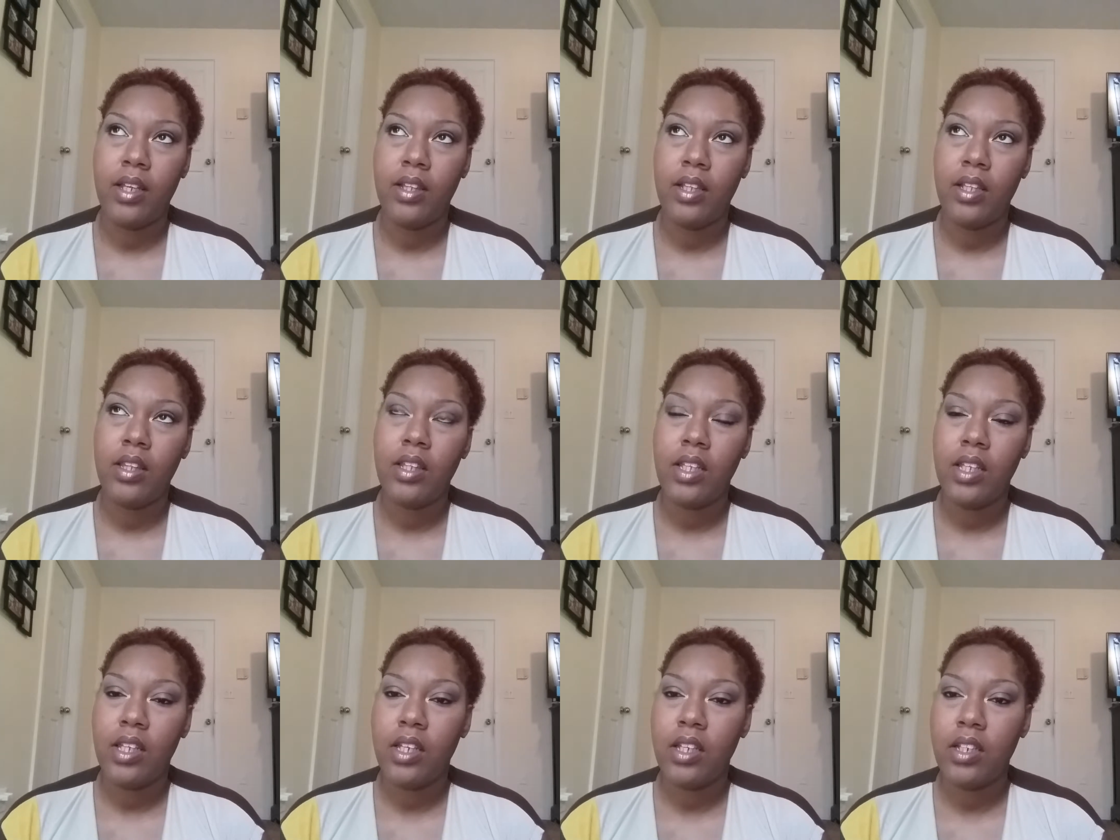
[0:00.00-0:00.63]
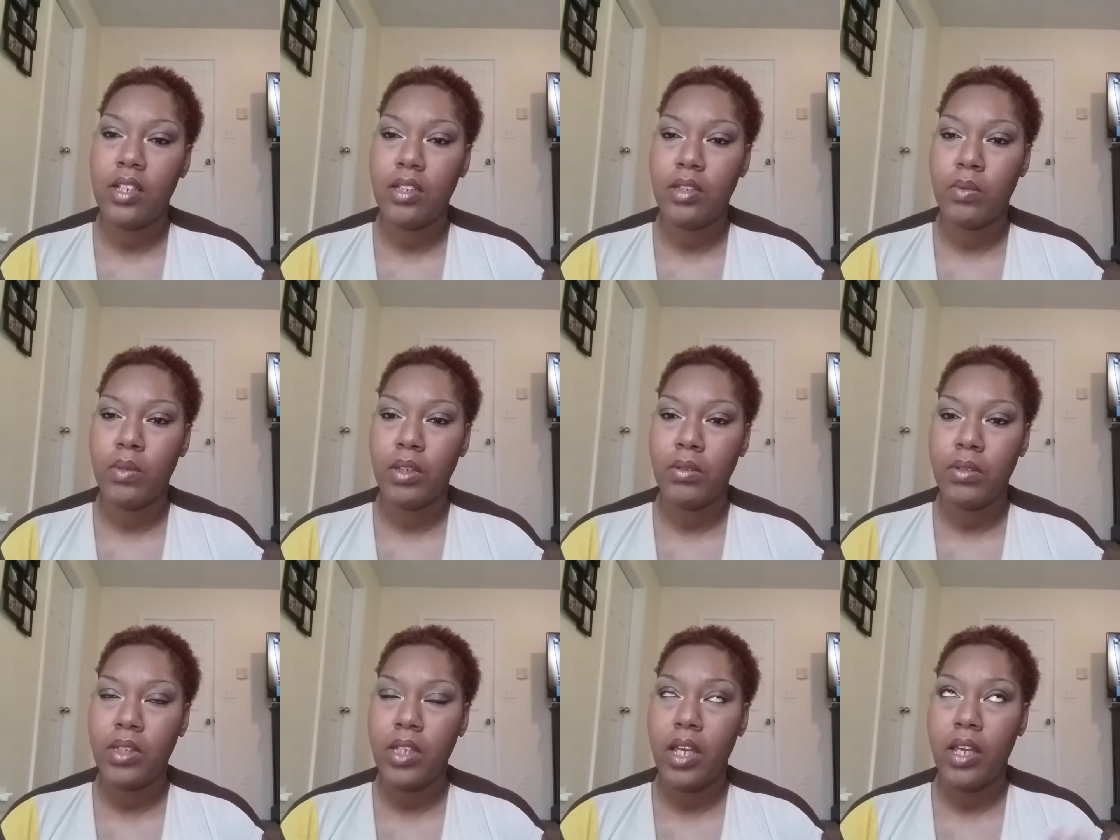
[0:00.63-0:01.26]
And then the N is what
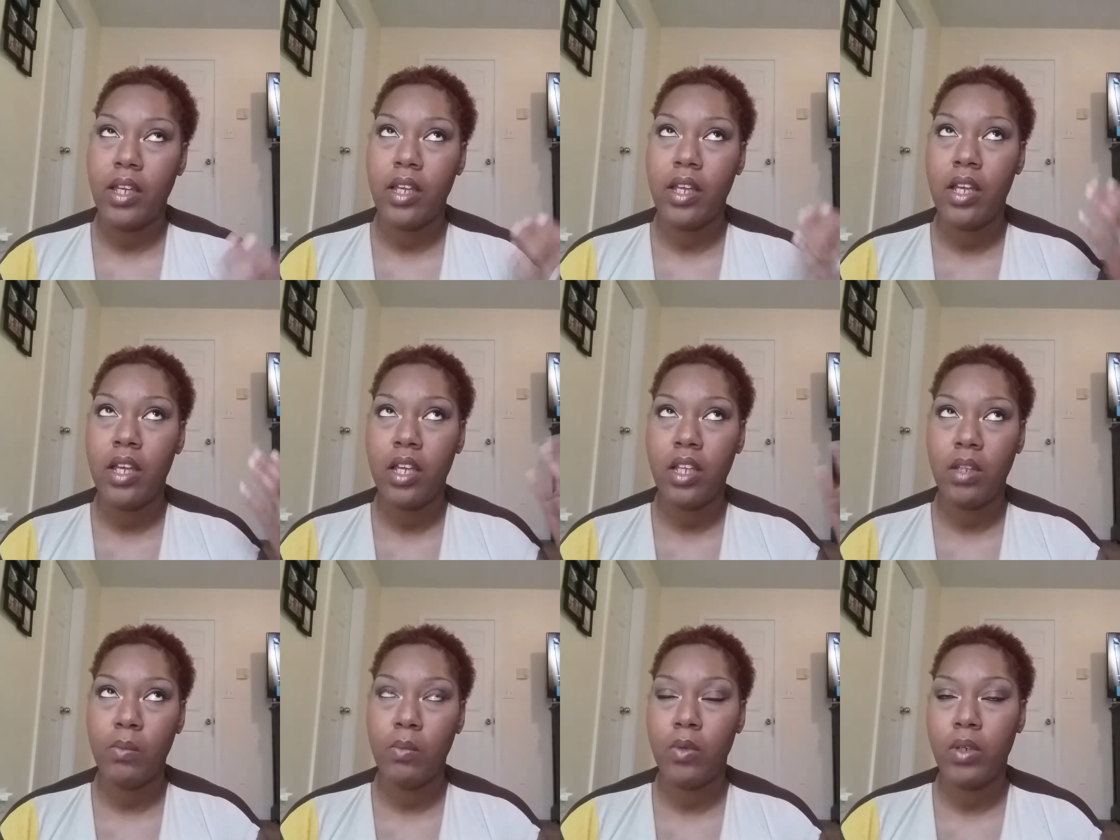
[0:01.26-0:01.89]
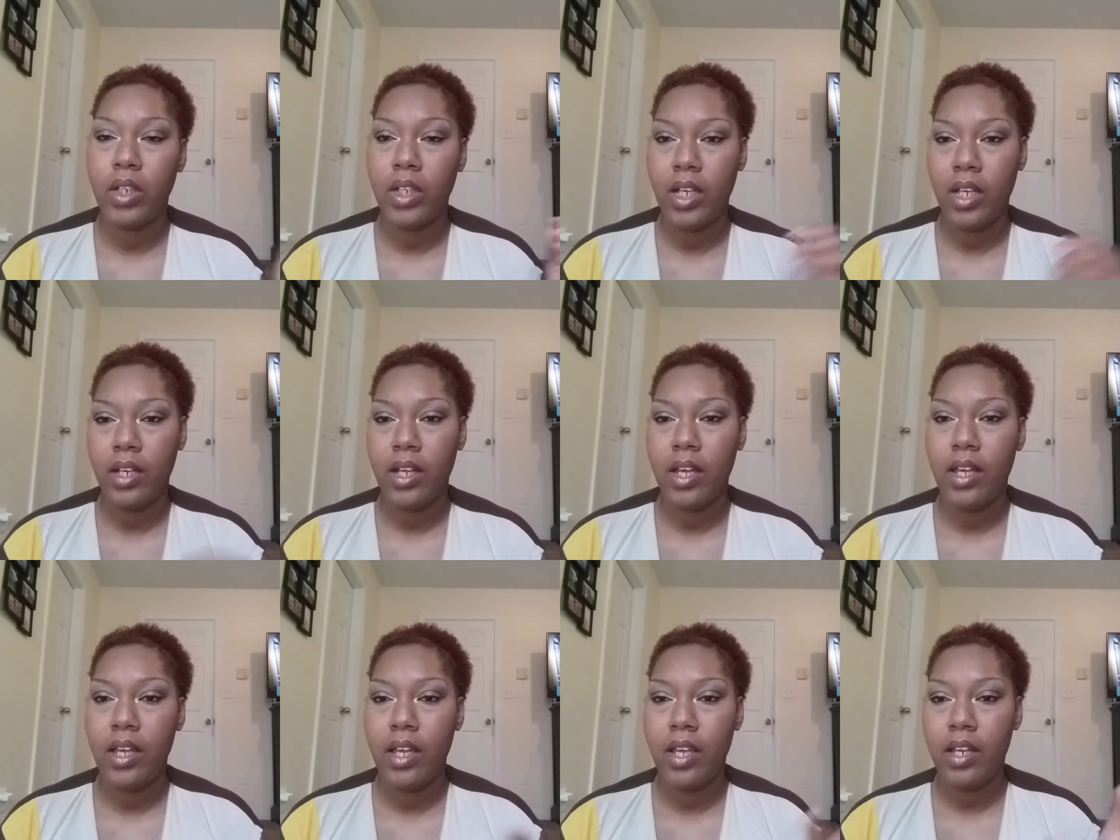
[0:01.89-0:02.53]
you take in the morning at
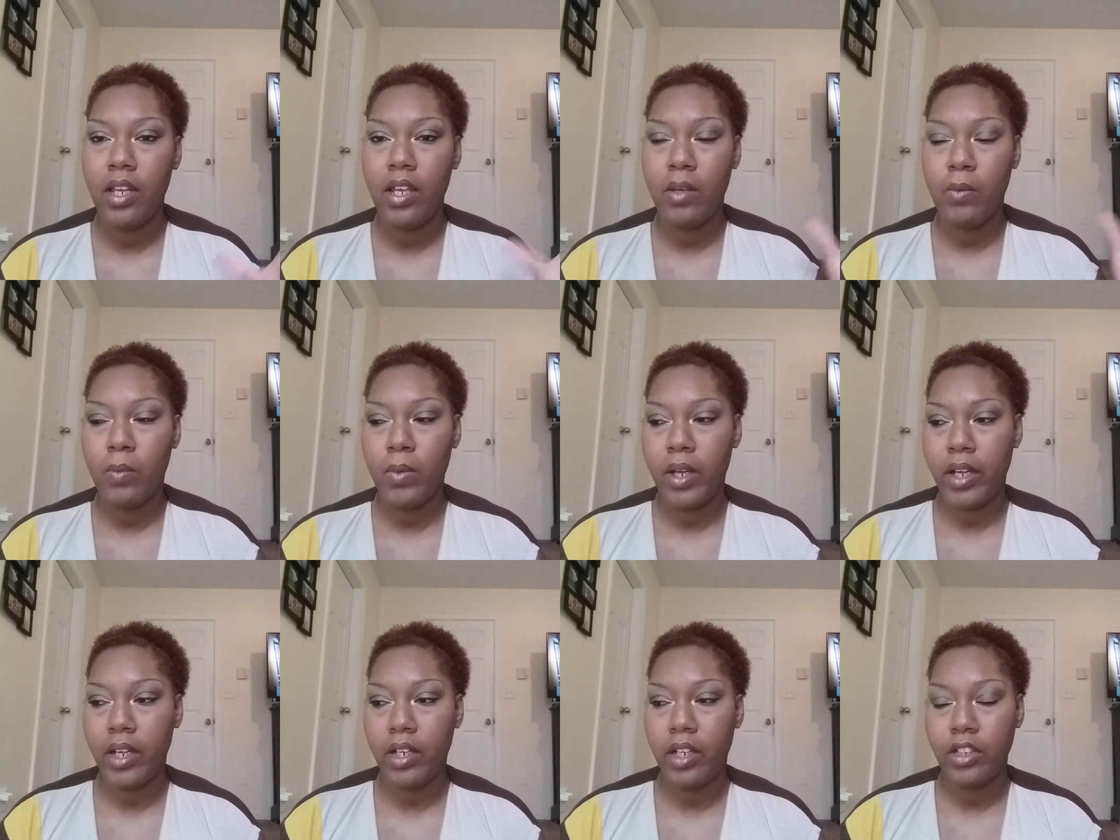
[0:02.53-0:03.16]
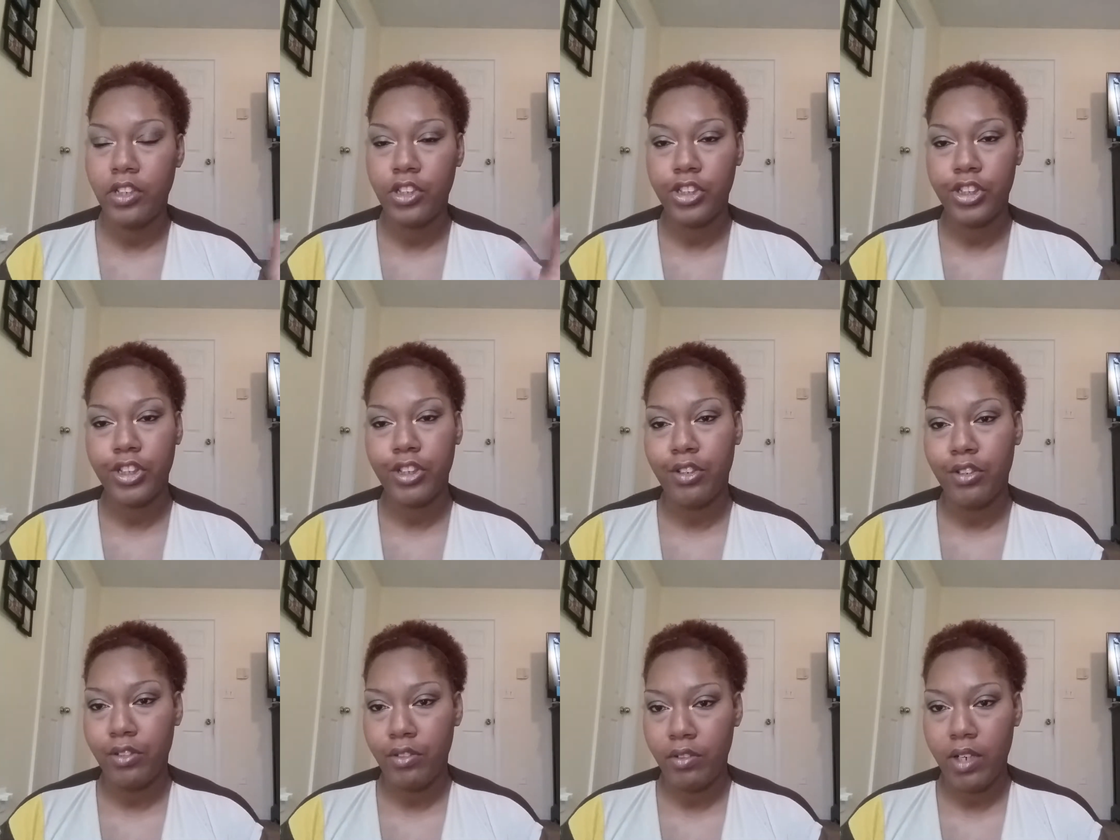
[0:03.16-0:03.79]
night, and it regulates your
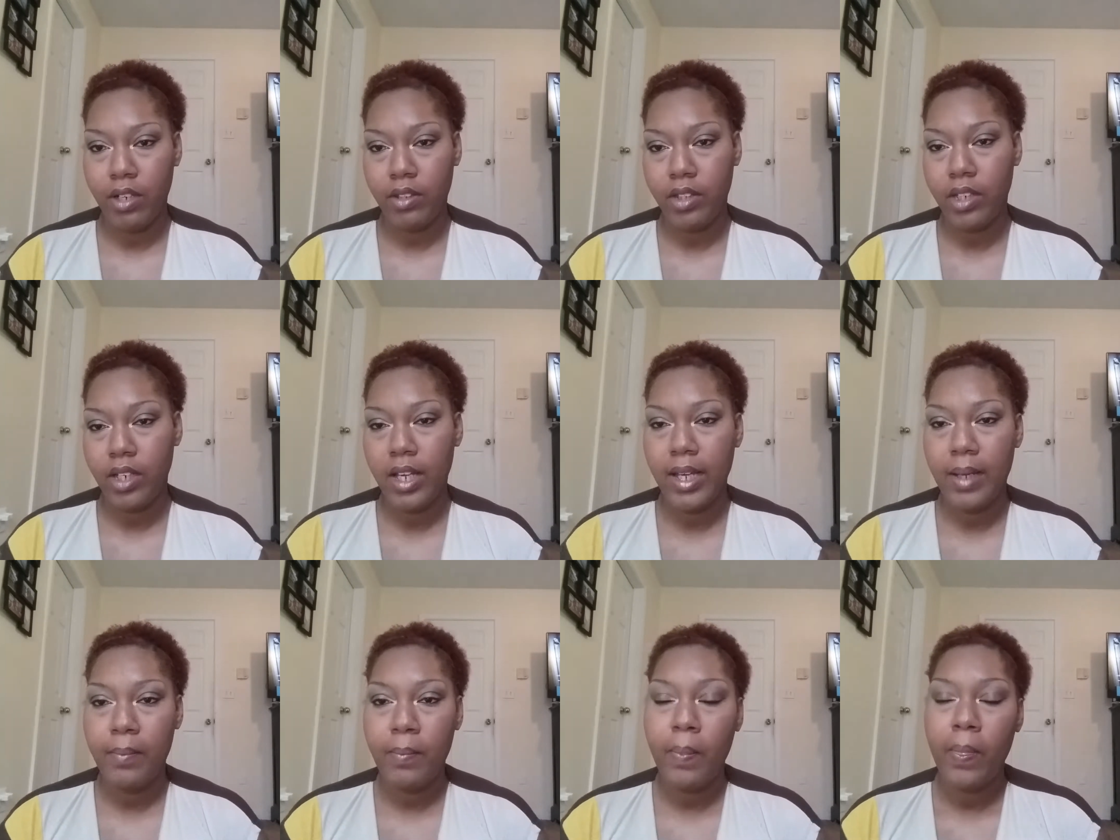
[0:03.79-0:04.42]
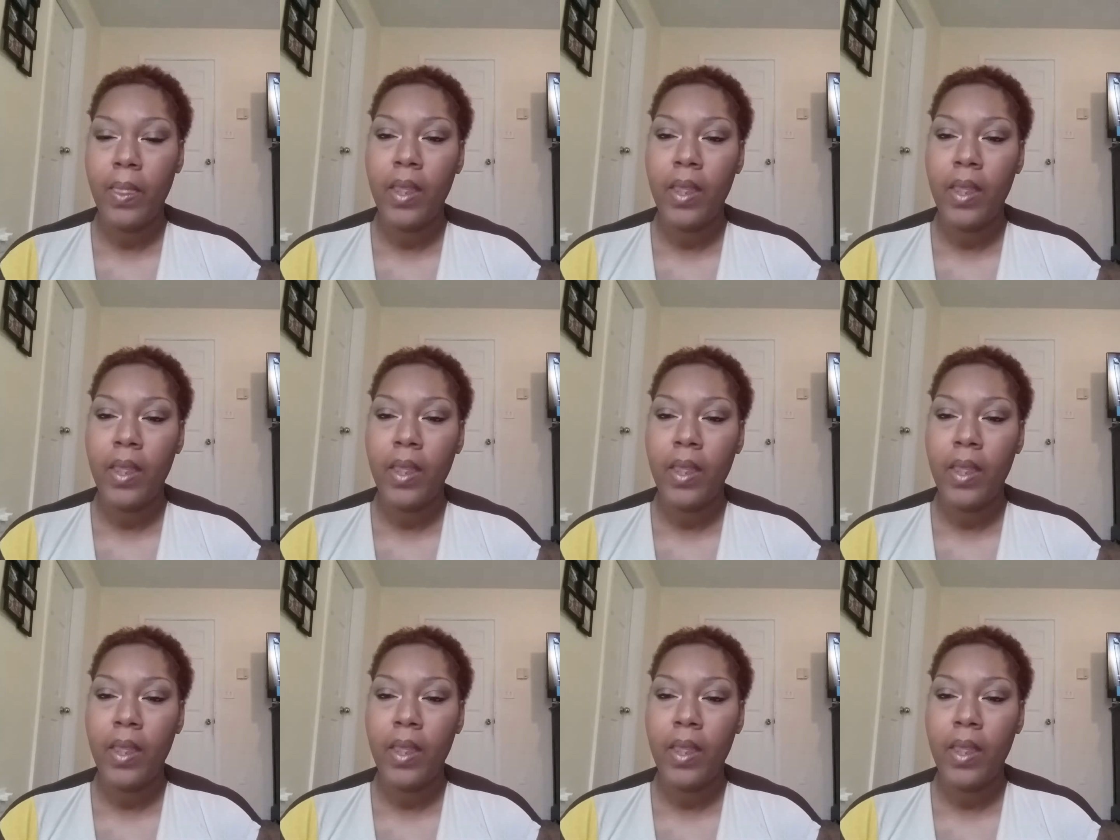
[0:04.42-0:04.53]
sugar throughout the day.